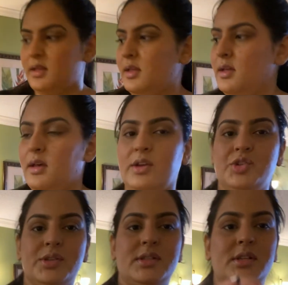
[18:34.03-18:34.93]
I
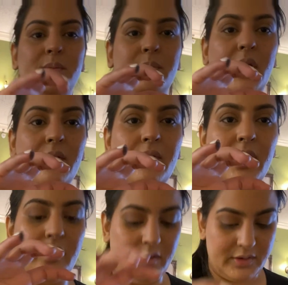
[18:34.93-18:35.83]
just dipped my
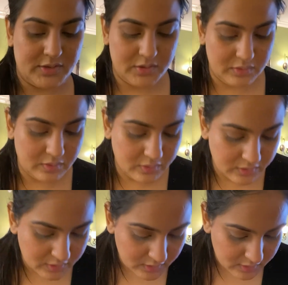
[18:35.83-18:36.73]
finger into
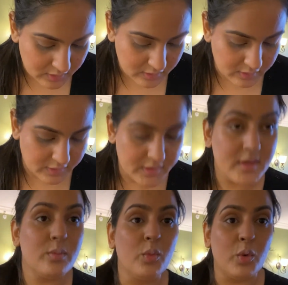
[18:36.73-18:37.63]
the
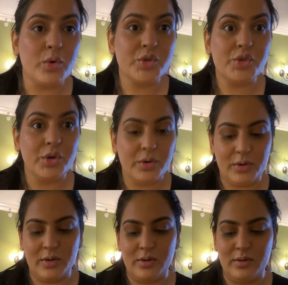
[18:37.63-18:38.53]
smoke show
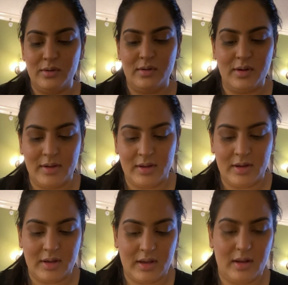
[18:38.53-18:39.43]

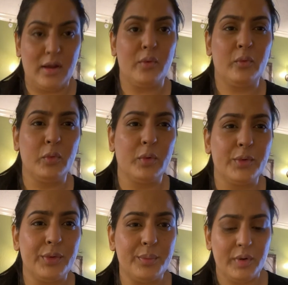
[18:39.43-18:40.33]
and I ruined
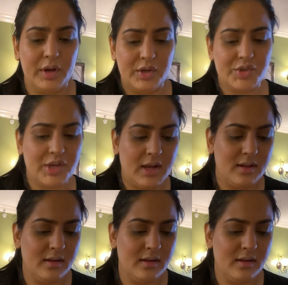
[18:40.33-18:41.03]
the pretty shade.